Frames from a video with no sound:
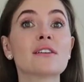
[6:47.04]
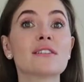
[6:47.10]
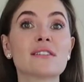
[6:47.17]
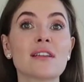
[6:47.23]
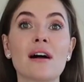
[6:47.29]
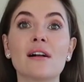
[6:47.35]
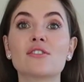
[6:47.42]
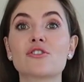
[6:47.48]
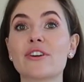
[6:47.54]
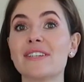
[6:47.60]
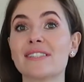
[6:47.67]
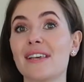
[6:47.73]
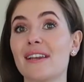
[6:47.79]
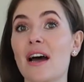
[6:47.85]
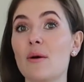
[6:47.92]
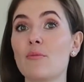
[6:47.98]
style dress
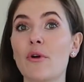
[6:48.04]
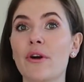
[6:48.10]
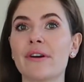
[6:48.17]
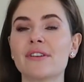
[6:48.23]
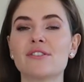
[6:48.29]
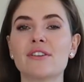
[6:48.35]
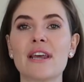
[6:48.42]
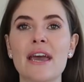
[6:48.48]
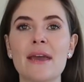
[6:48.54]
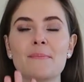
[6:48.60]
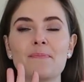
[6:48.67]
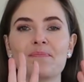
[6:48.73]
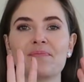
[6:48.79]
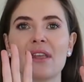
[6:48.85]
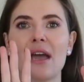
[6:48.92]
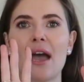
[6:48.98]
that I'm wearing today
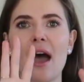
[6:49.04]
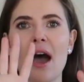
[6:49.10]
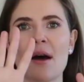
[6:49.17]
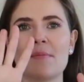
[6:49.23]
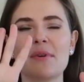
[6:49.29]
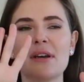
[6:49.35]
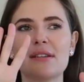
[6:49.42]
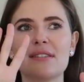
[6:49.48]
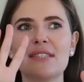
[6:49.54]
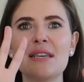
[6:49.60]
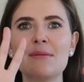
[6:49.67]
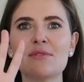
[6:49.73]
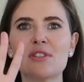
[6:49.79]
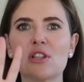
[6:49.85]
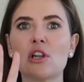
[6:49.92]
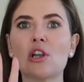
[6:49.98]

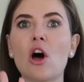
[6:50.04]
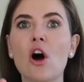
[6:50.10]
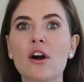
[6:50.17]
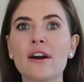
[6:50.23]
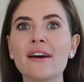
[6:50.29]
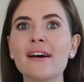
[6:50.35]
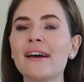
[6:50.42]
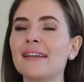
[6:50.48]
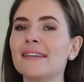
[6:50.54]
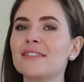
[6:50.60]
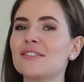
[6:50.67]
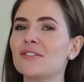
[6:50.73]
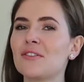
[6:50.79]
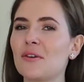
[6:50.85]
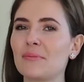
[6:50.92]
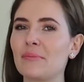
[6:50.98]
seems longer, and it's
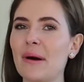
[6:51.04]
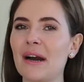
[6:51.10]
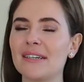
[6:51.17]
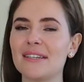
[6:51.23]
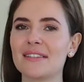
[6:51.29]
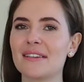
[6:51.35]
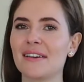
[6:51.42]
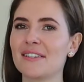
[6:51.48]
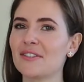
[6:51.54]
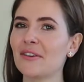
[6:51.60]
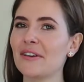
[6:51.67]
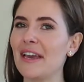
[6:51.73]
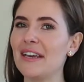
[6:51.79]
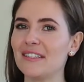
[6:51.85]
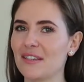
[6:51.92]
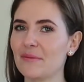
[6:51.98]
not by design, it's not
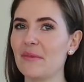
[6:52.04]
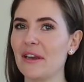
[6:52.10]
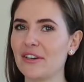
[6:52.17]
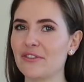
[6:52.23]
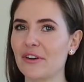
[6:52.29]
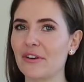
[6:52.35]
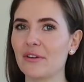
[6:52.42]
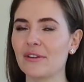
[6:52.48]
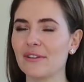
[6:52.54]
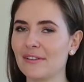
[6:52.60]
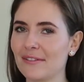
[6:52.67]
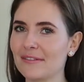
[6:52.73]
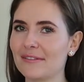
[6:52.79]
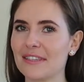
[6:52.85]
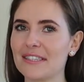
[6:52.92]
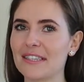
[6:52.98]
asymmetrical
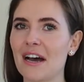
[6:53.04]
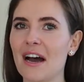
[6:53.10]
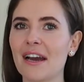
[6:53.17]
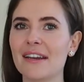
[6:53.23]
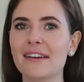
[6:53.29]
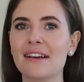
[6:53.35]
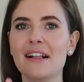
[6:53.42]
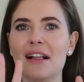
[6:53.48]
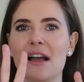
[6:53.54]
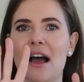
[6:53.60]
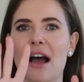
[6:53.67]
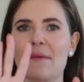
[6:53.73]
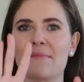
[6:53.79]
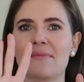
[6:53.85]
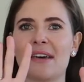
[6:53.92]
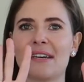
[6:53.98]
design,
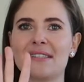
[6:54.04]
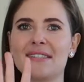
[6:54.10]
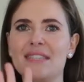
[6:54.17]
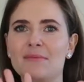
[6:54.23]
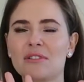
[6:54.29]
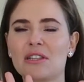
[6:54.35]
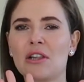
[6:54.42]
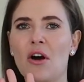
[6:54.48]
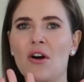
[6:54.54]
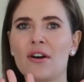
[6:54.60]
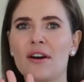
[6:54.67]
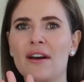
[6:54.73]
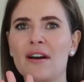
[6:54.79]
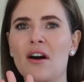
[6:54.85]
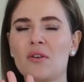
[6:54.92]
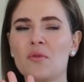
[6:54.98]
that it seems
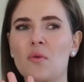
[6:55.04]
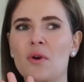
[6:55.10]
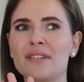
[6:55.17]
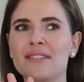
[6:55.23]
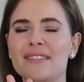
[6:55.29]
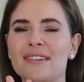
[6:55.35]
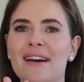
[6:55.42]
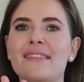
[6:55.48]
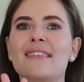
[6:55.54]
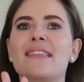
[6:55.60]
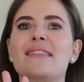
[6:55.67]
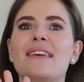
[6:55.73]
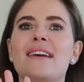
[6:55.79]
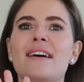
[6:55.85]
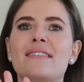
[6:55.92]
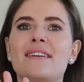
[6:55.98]
longer on one side than
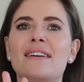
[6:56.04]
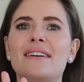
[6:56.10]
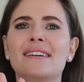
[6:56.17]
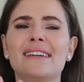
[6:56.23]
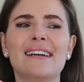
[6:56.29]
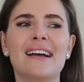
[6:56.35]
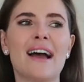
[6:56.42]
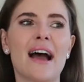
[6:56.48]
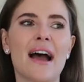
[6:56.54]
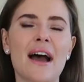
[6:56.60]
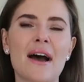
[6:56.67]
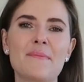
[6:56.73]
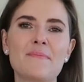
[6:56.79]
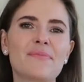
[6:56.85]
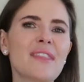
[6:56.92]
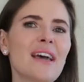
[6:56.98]
the other.
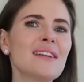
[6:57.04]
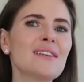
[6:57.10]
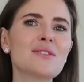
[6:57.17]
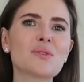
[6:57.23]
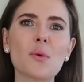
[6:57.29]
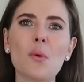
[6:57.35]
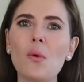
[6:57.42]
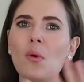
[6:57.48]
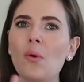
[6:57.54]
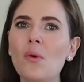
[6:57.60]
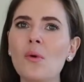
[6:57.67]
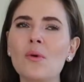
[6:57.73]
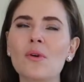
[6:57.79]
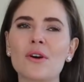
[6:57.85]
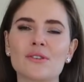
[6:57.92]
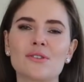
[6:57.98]
That is
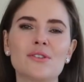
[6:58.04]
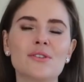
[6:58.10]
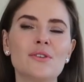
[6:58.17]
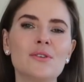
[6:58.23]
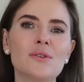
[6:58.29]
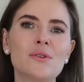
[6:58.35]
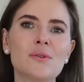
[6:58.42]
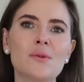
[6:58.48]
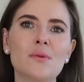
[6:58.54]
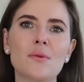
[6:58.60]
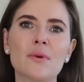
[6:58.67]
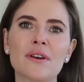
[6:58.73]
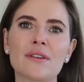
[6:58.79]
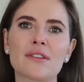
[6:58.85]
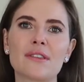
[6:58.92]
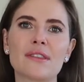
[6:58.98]
all got to do
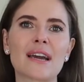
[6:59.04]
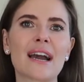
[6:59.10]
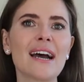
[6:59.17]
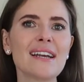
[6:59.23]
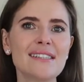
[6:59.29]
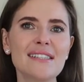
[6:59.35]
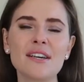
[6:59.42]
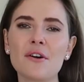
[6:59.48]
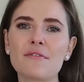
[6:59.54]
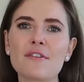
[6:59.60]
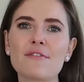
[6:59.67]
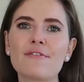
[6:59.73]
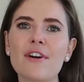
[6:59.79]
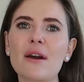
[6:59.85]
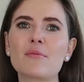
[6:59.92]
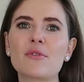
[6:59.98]
with the cutting of the
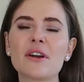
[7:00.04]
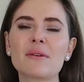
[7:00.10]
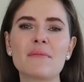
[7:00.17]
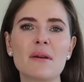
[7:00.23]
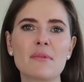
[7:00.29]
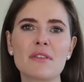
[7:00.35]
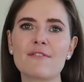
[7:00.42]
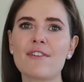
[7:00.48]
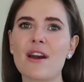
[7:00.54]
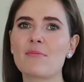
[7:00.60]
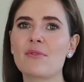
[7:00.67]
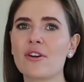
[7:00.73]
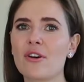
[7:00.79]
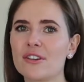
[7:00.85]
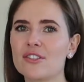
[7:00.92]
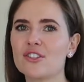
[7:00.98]
fabric. Maybe the
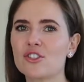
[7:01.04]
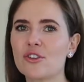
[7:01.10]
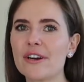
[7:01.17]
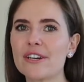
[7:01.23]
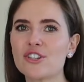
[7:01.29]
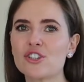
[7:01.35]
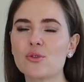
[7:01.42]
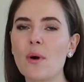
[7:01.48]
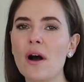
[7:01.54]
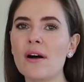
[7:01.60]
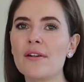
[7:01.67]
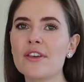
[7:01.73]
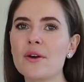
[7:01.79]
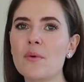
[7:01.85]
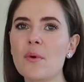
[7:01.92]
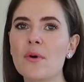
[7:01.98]
fabric got stretched while
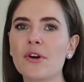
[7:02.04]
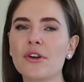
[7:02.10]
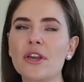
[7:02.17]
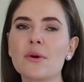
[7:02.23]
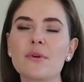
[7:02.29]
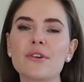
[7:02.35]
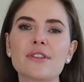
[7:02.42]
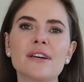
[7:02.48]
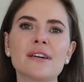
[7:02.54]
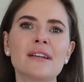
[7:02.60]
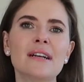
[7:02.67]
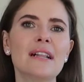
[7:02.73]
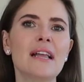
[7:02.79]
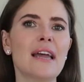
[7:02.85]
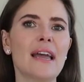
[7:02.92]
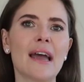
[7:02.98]
they were working with it.
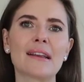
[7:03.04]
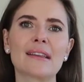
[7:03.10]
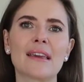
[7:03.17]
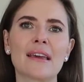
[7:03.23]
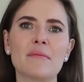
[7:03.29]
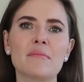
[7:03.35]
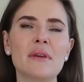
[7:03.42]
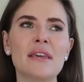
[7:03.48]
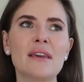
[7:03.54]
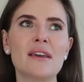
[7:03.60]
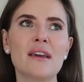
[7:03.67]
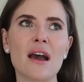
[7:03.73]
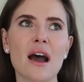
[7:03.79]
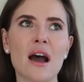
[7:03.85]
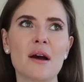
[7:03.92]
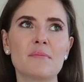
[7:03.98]
It can
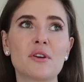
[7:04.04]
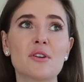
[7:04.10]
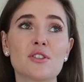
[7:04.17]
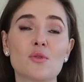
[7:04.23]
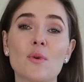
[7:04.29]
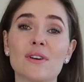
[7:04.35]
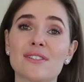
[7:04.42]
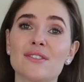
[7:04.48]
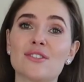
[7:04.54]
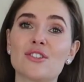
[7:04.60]
be because it wasn't